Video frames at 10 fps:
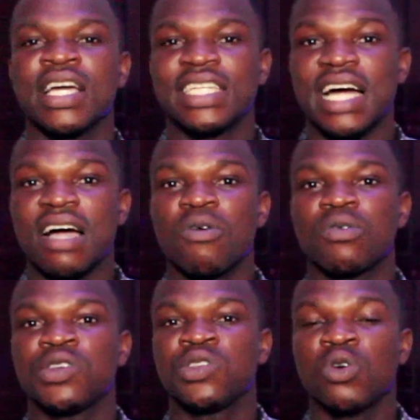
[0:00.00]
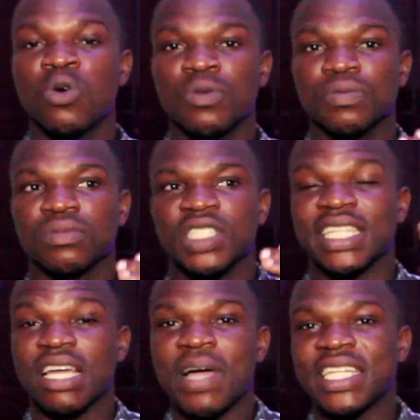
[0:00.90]
Now, you know, the
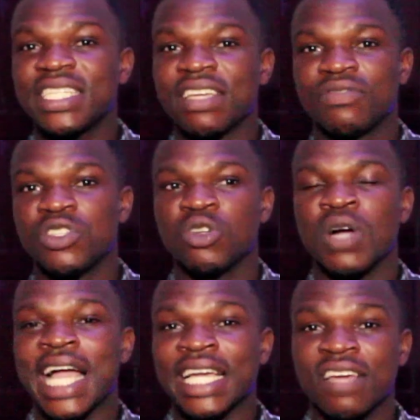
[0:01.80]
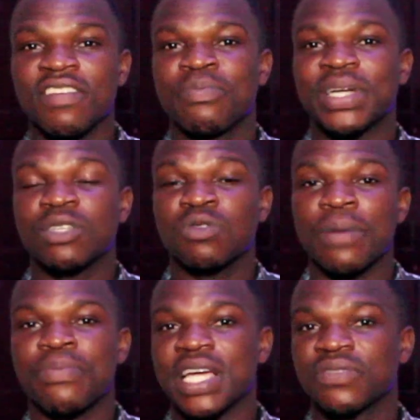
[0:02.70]
time I did the video, I gave a particular
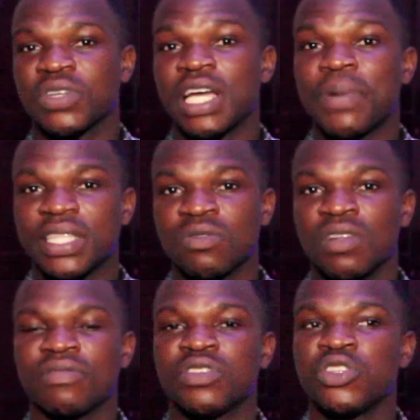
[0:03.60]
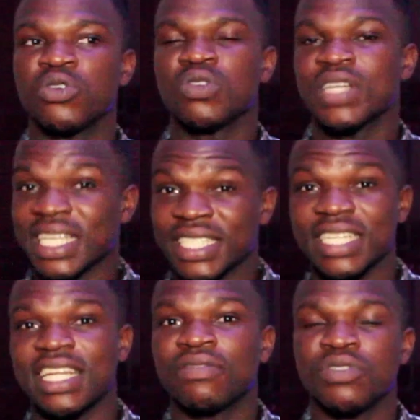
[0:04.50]
price for that particular video. You can
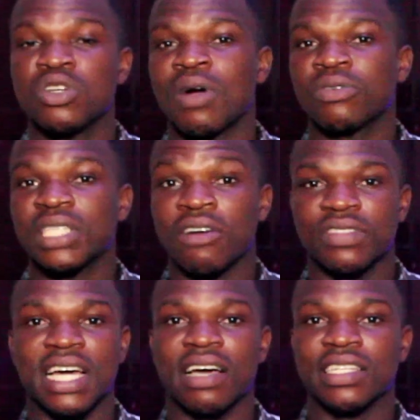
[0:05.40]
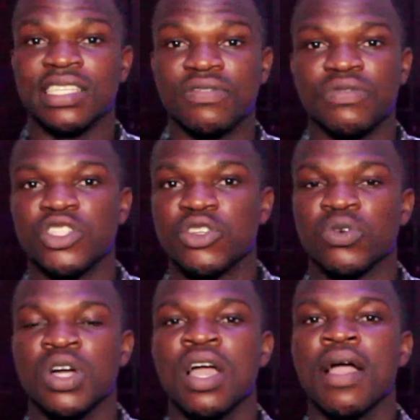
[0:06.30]
check that video out after this
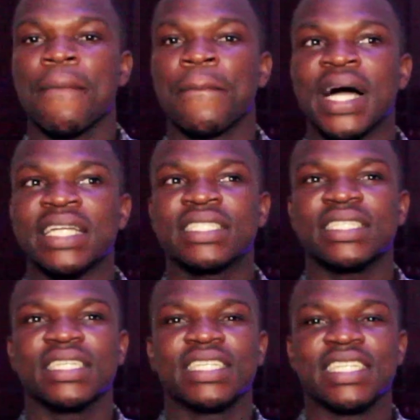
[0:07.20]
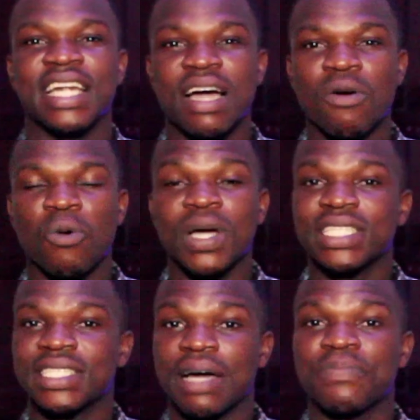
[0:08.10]
video. But now what
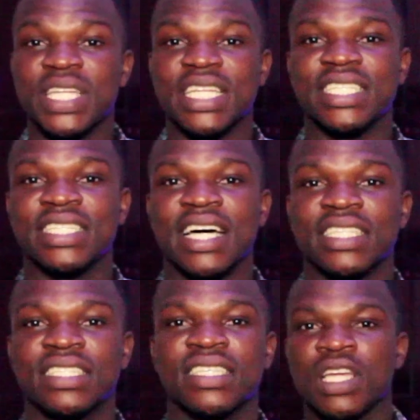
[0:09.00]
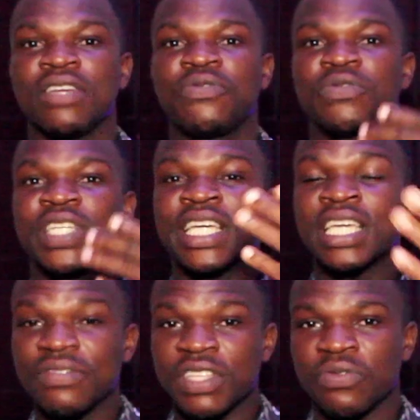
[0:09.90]
is happening is that if they
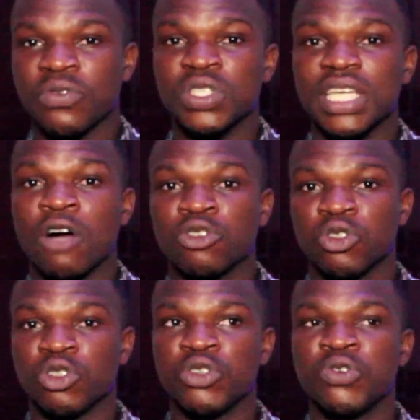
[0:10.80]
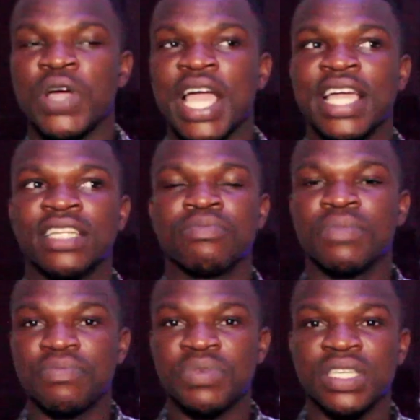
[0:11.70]
give the phones out to you and
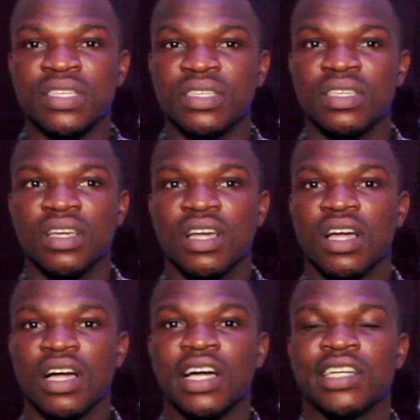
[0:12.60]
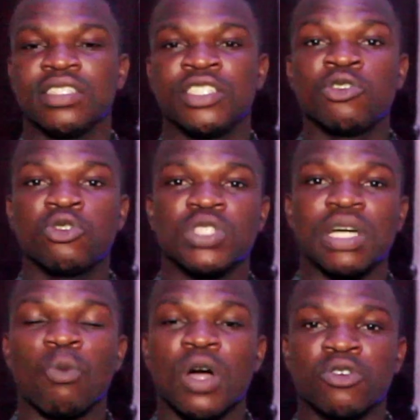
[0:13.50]
maybe uh, due to
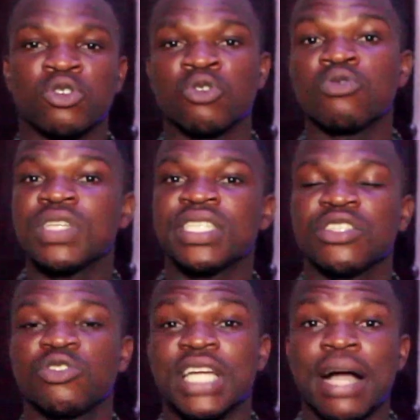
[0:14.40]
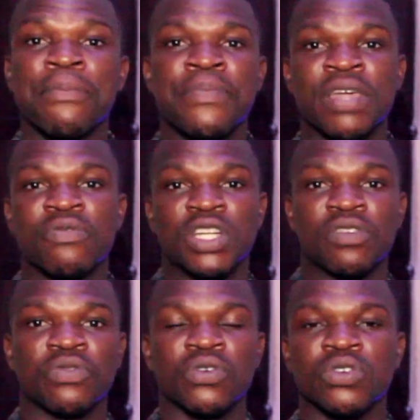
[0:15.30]
some one or two reasons you can't pay for the
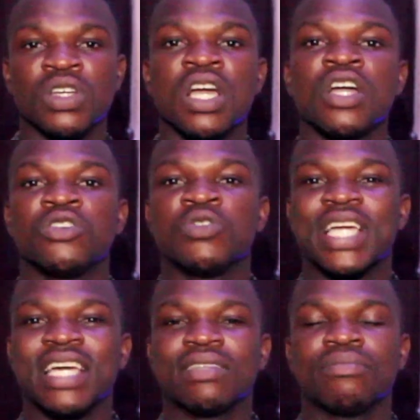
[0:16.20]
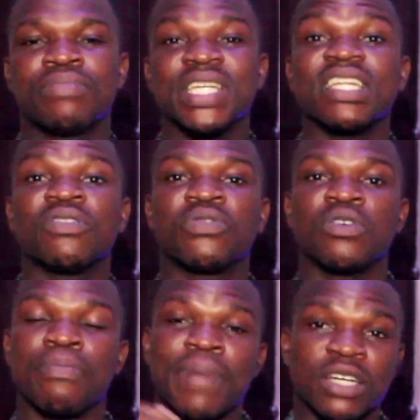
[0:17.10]
phone, you can bring the
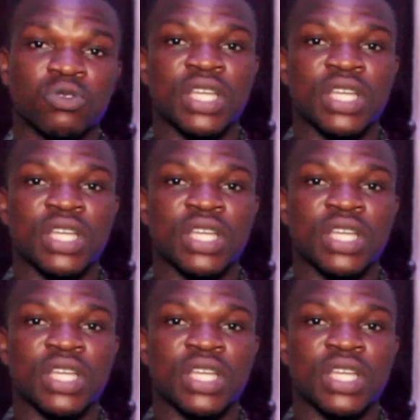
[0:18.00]
phone back to